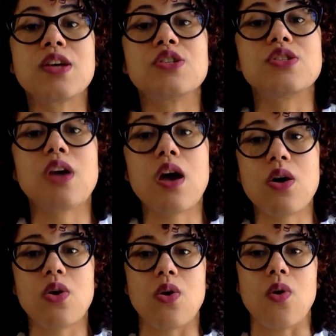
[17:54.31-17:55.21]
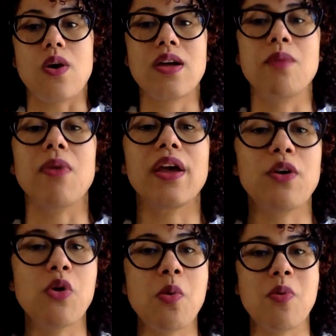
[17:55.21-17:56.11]
So my
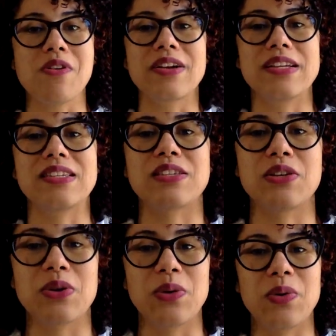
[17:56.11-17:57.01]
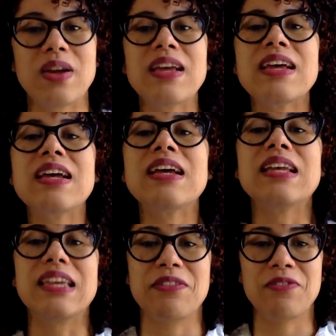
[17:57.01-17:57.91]
homework is to
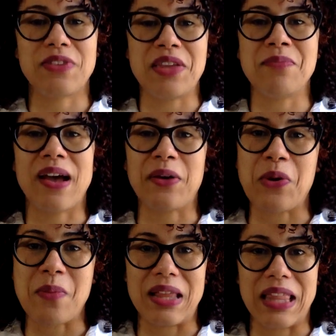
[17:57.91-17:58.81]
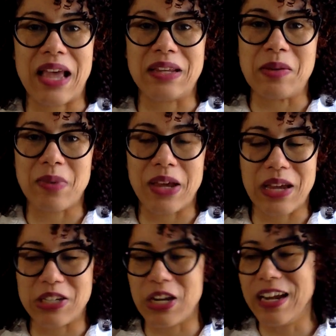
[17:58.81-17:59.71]
get feedback on my landing
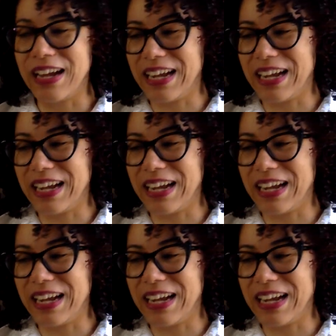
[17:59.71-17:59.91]
page.